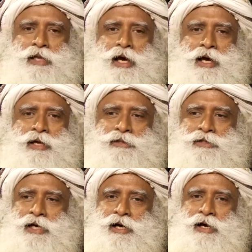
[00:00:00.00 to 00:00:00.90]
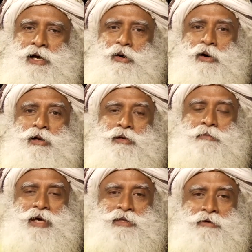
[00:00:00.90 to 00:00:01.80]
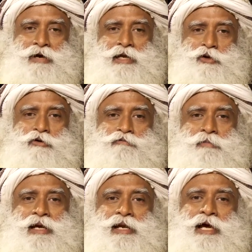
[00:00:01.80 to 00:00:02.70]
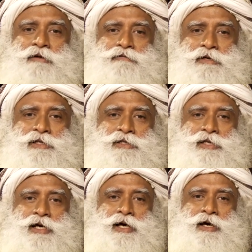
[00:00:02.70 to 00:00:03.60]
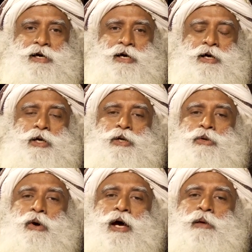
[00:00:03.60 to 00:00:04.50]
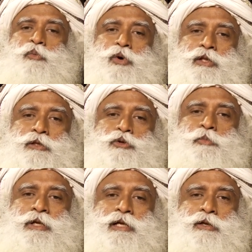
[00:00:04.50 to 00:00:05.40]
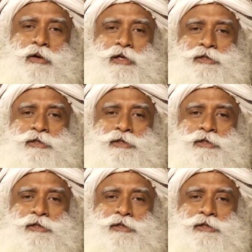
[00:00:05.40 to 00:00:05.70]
that the value of my life is, I'm worth $2 billion.